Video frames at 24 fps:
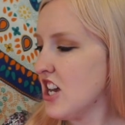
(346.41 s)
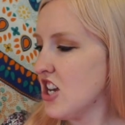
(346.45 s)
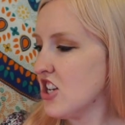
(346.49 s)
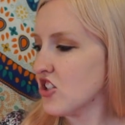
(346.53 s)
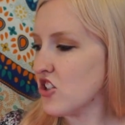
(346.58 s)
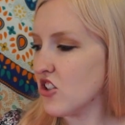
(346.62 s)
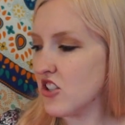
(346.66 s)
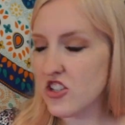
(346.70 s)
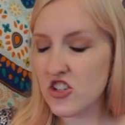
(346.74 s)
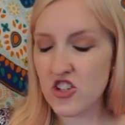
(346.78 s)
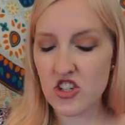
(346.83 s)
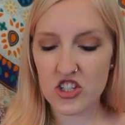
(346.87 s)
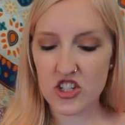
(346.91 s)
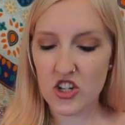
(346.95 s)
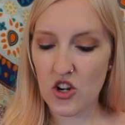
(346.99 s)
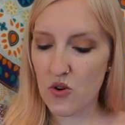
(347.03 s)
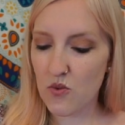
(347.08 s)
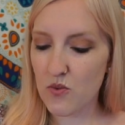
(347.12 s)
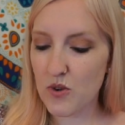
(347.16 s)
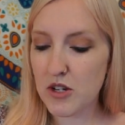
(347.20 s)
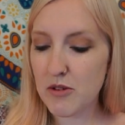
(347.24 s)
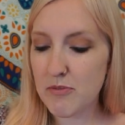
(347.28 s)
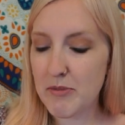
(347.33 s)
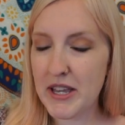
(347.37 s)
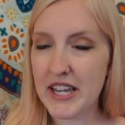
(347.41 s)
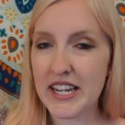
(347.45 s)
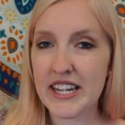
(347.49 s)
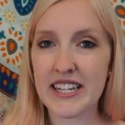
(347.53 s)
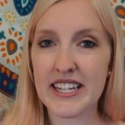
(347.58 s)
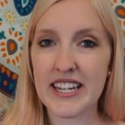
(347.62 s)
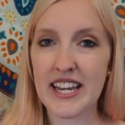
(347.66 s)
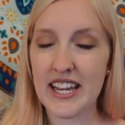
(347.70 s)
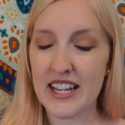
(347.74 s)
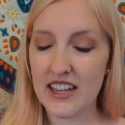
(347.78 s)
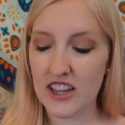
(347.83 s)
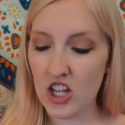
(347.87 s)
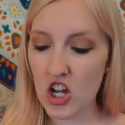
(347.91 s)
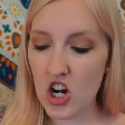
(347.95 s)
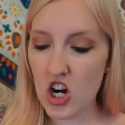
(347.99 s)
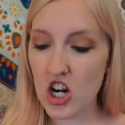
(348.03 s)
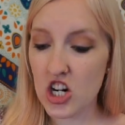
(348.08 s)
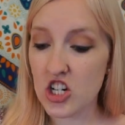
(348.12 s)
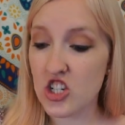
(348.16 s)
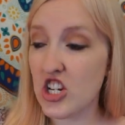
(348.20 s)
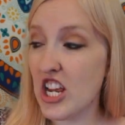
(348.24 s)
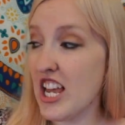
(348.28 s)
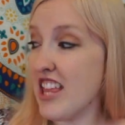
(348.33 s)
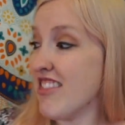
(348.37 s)
So let's just go real big and get
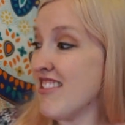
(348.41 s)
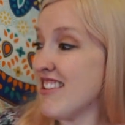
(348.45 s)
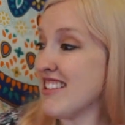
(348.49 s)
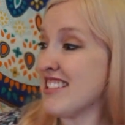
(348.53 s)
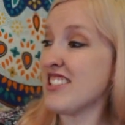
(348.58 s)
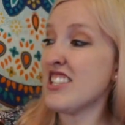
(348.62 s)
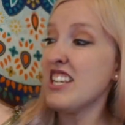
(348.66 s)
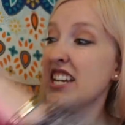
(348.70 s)
large. And this